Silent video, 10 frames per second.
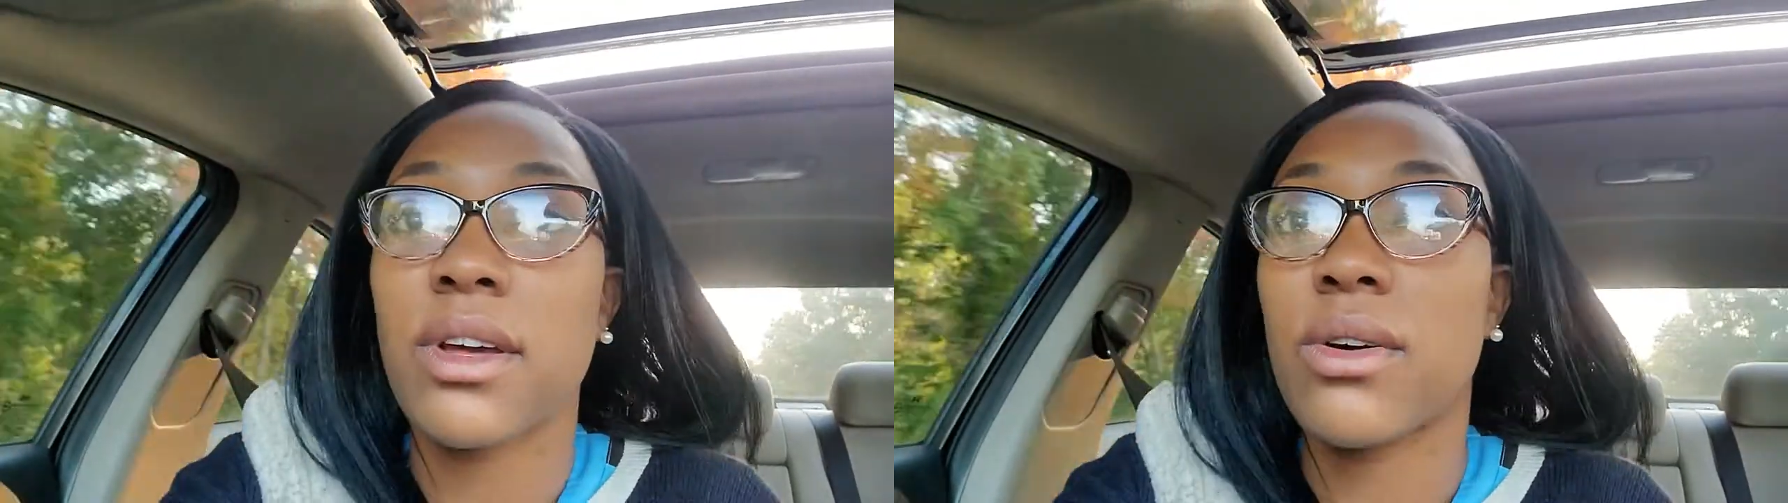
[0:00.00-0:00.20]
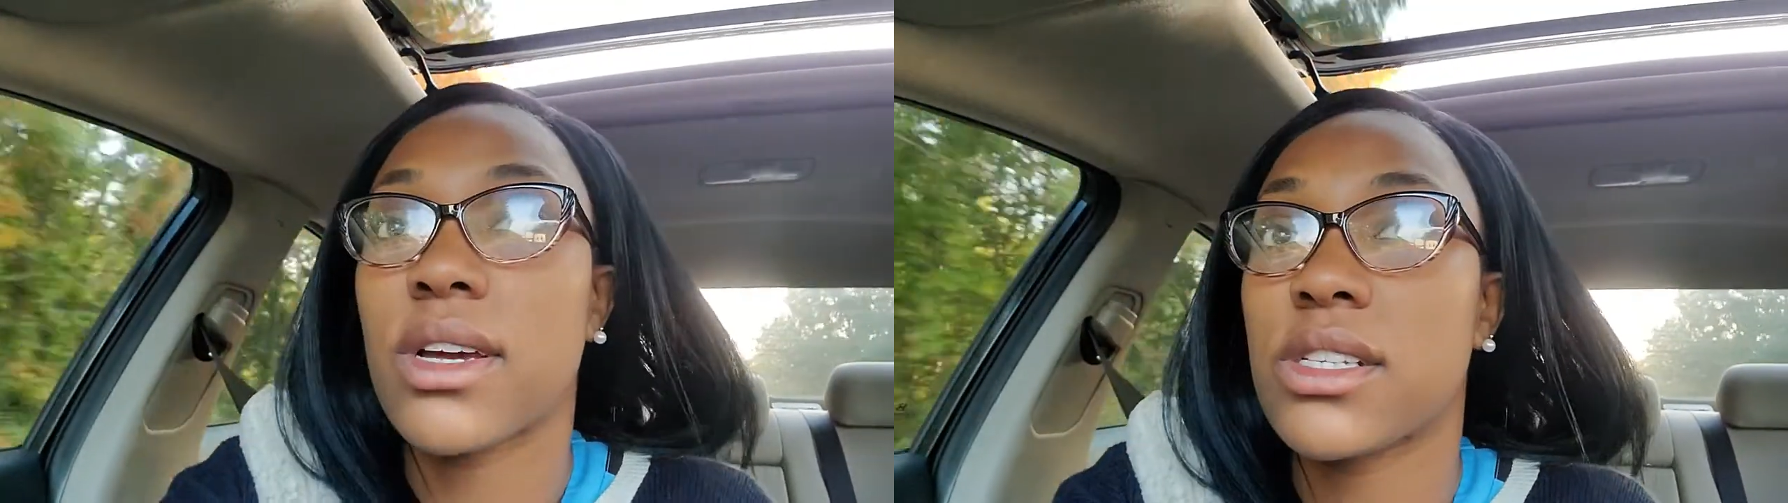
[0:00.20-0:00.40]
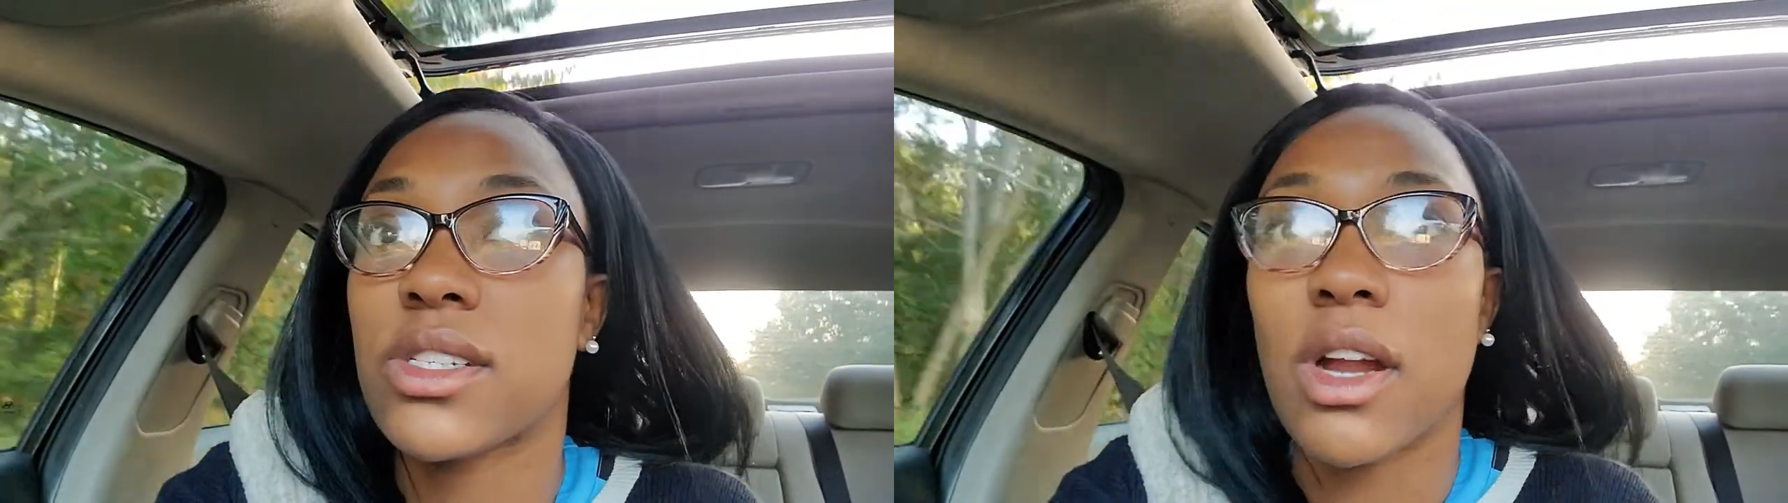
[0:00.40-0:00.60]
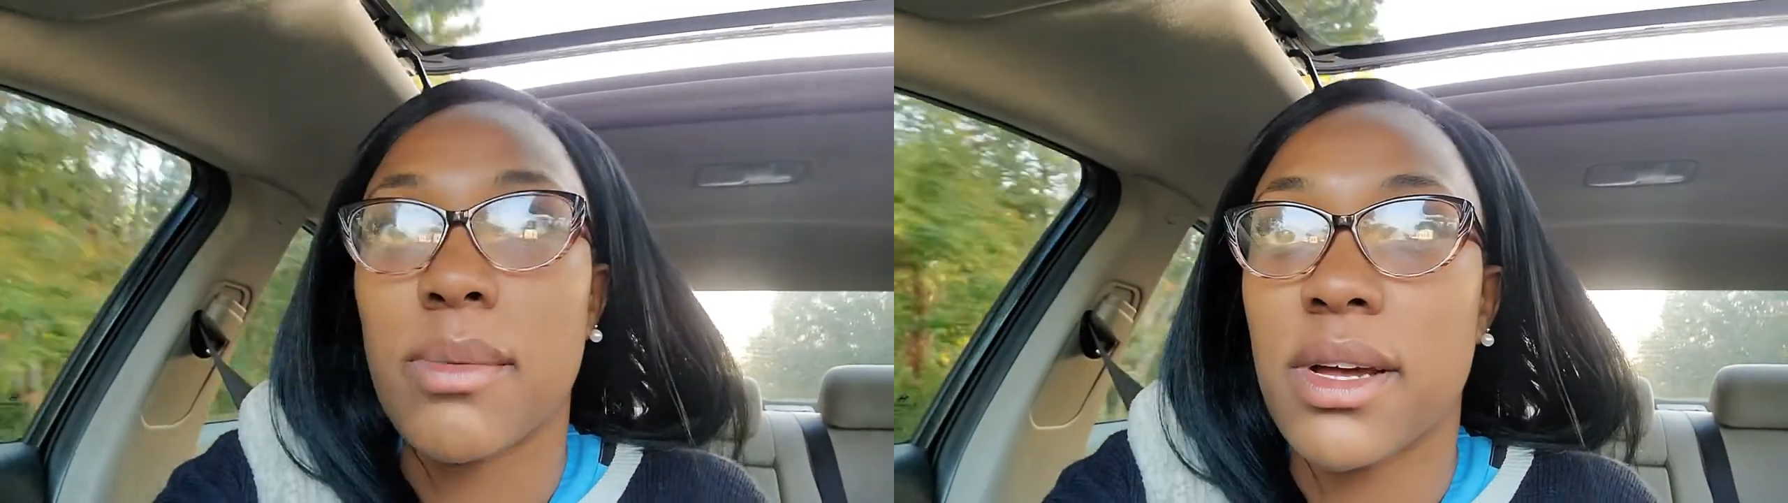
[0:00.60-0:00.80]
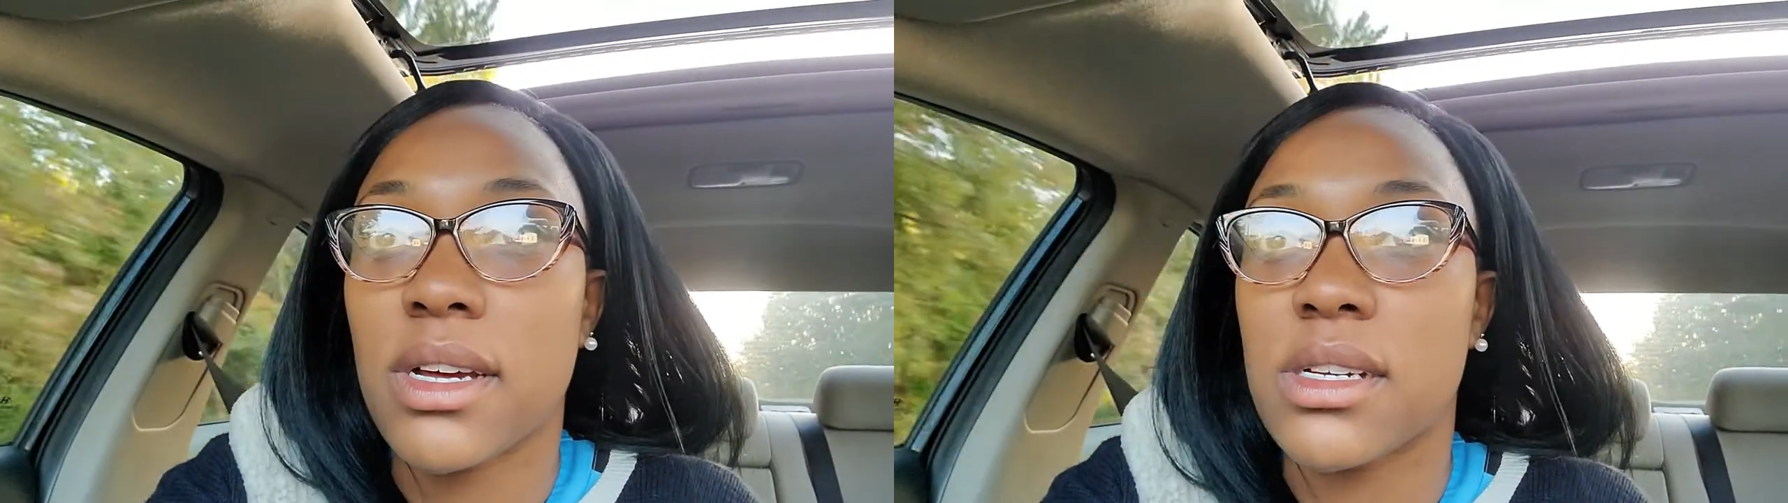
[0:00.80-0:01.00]
go get
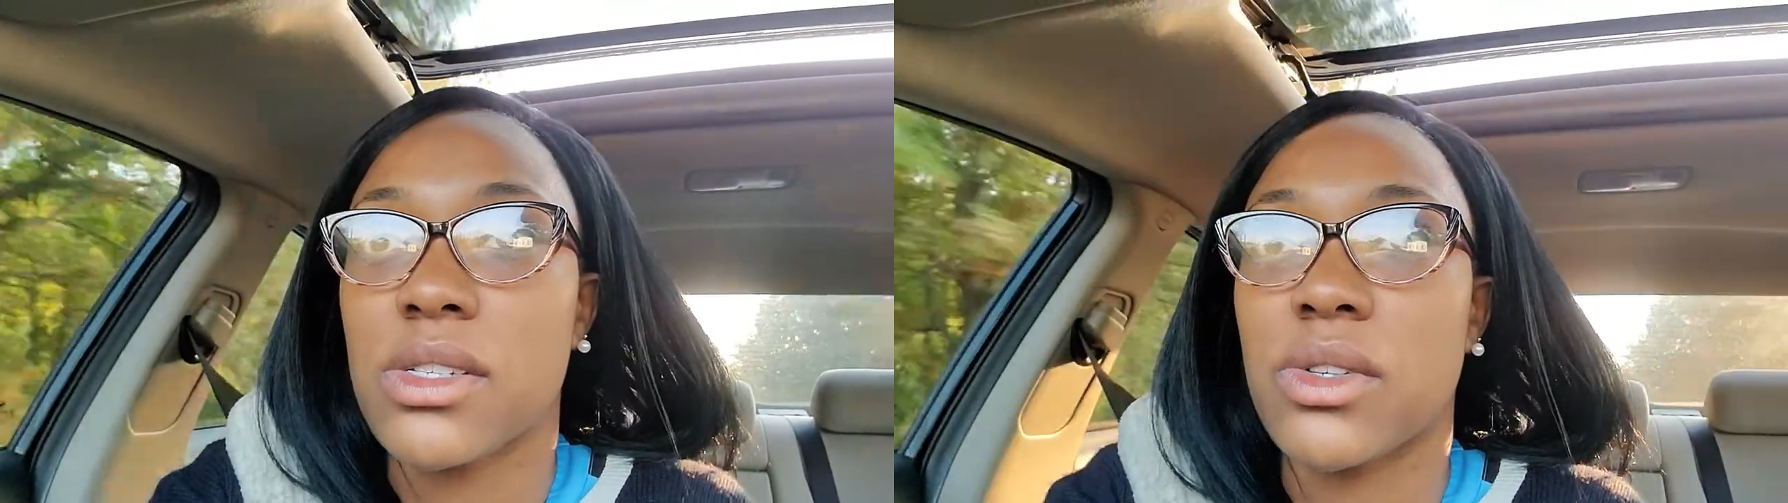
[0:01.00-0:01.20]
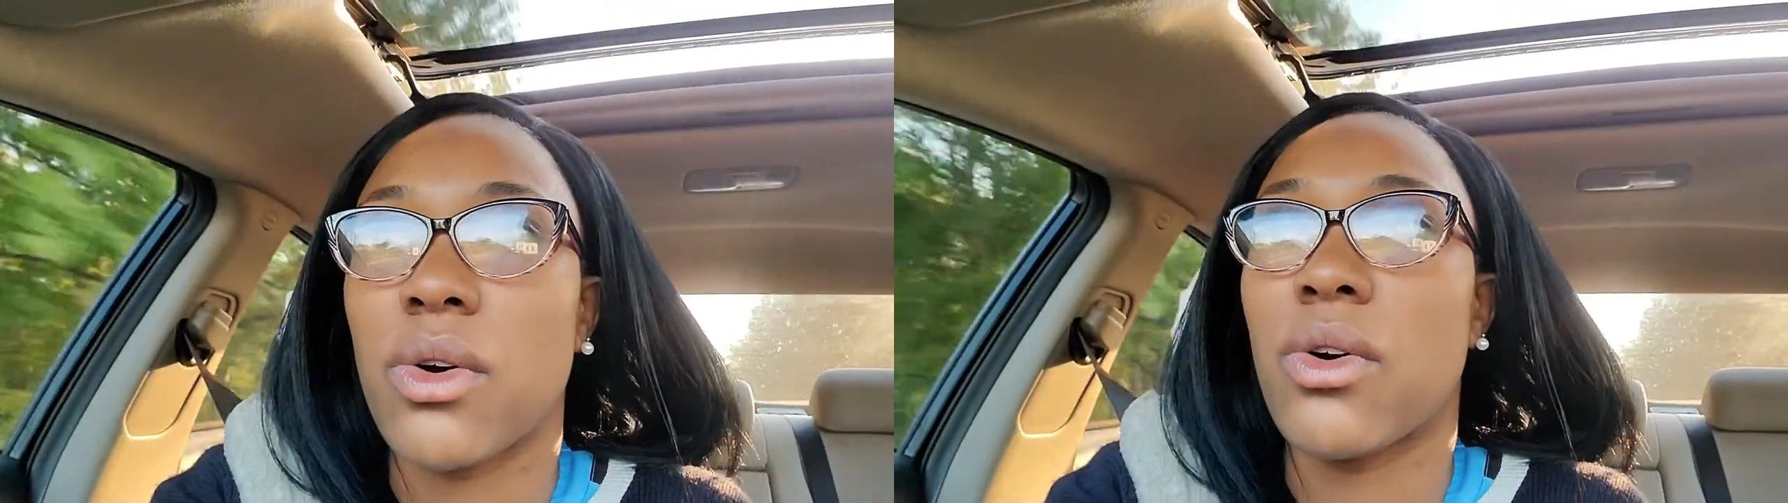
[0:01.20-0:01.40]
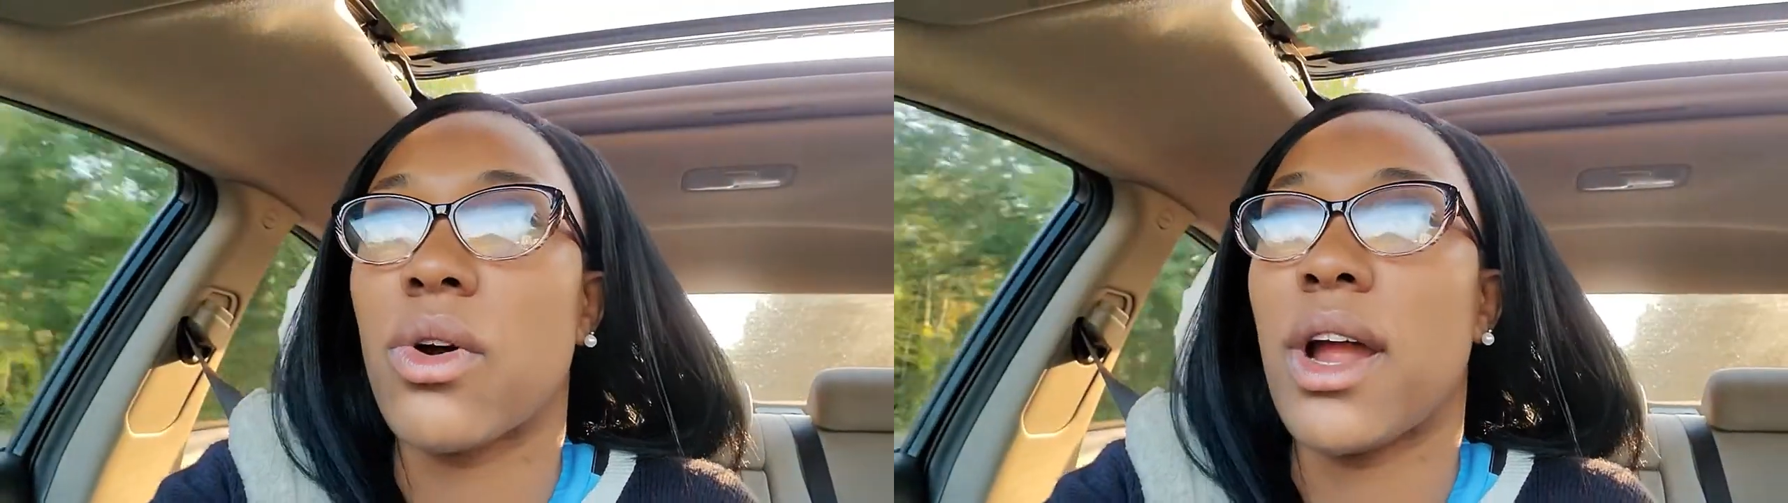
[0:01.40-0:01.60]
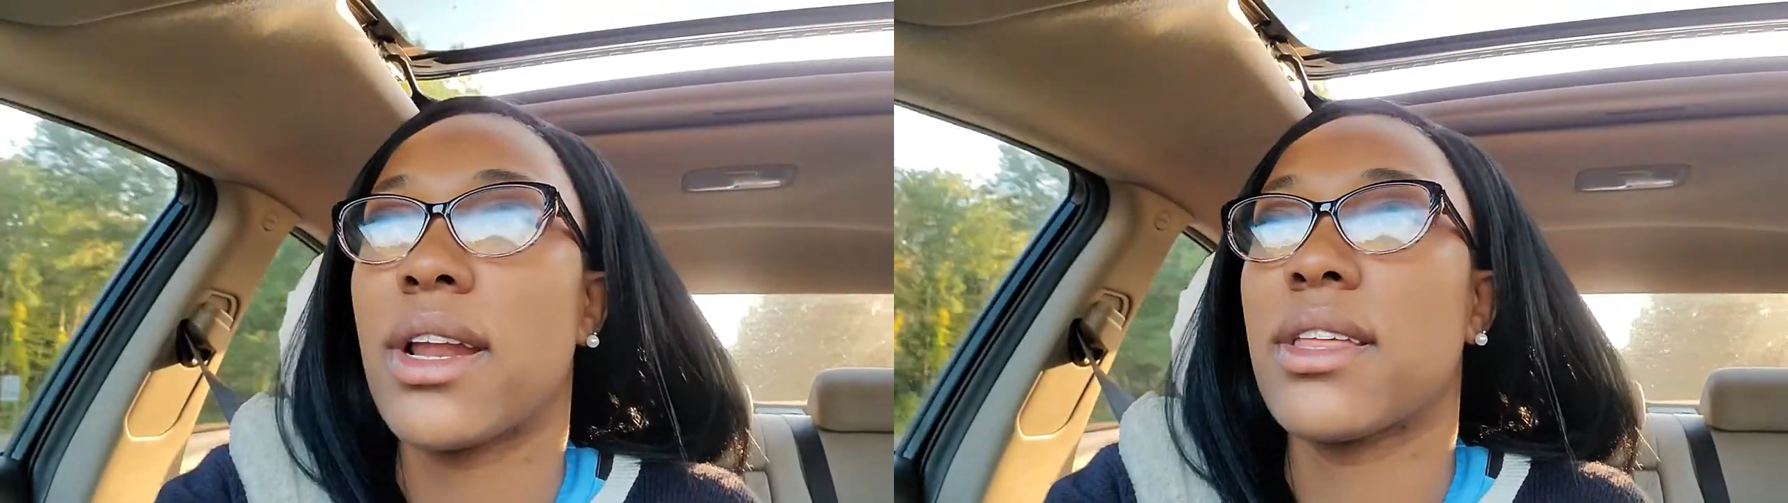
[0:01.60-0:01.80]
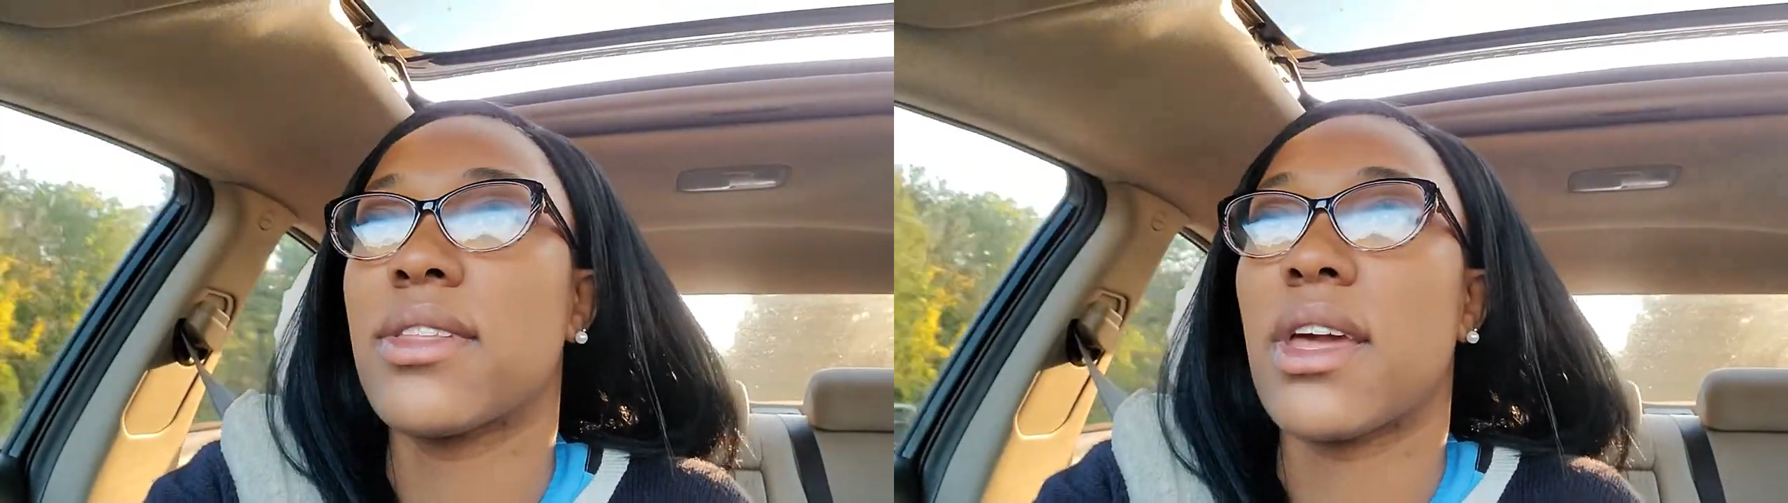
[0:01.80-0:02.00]
Starbucks or
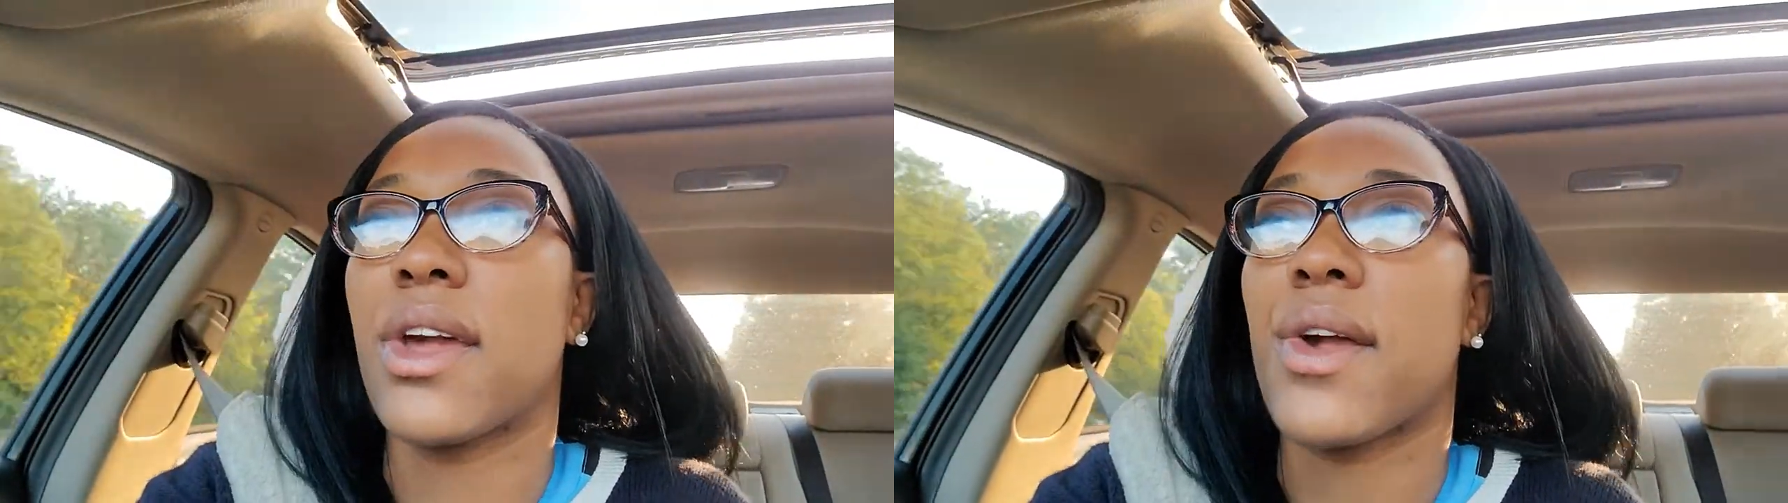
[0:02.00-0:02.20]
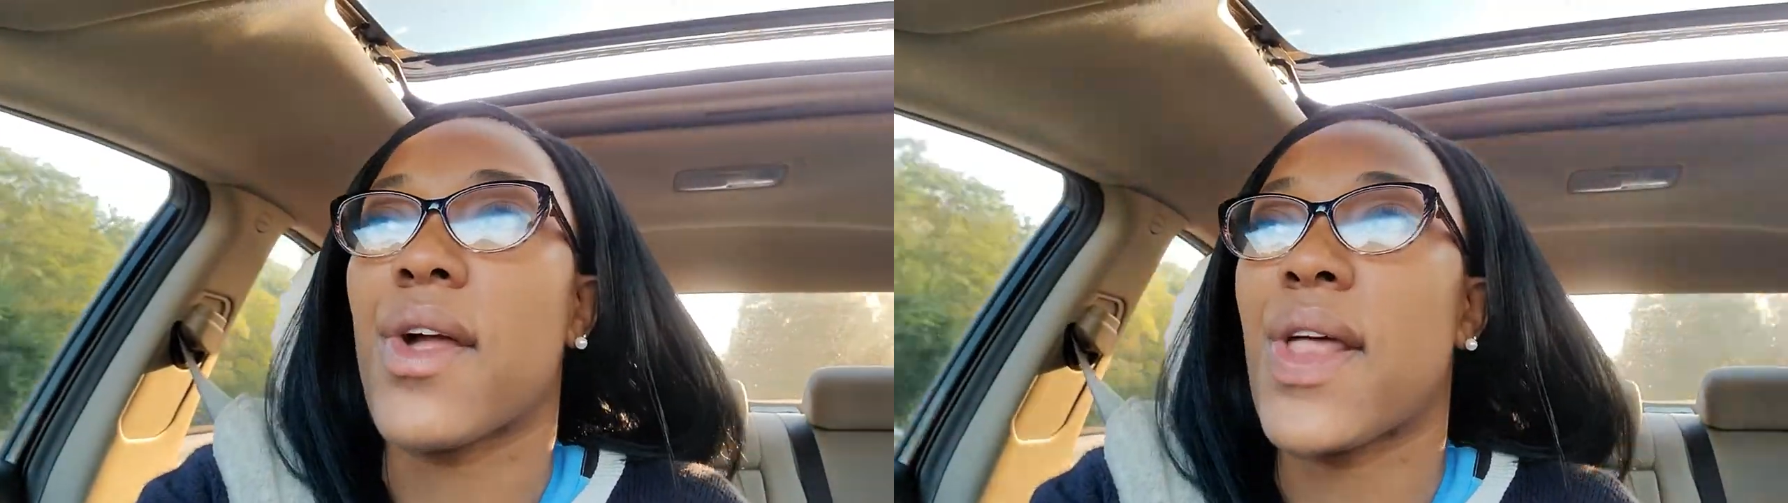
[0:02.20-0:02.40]
anything.